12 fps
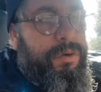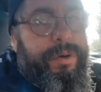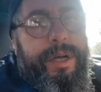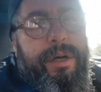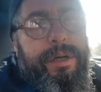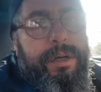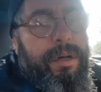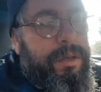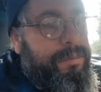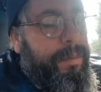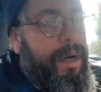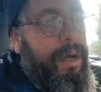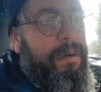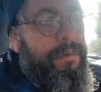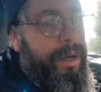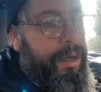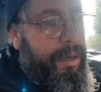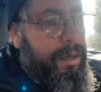or $800 buying a
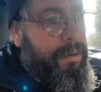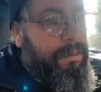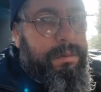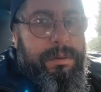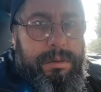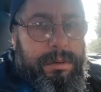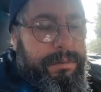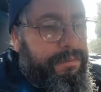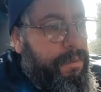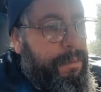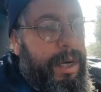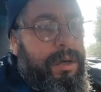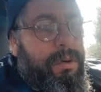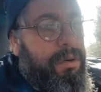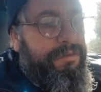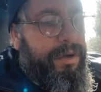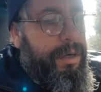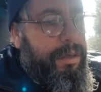radio for my
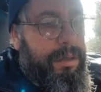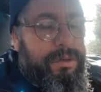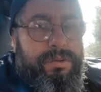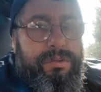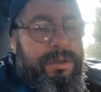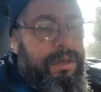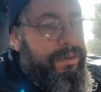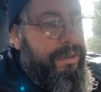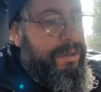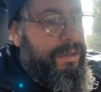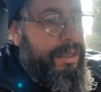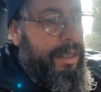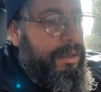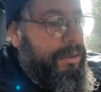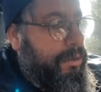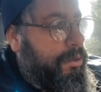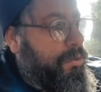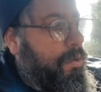Corvette 2006.
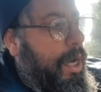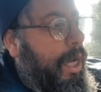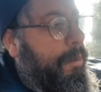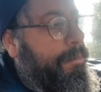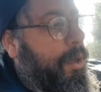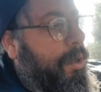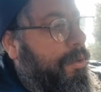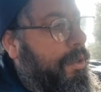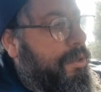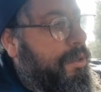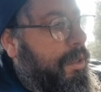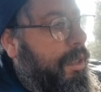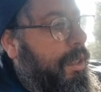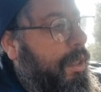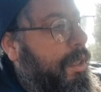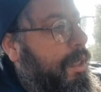So I bought this thing.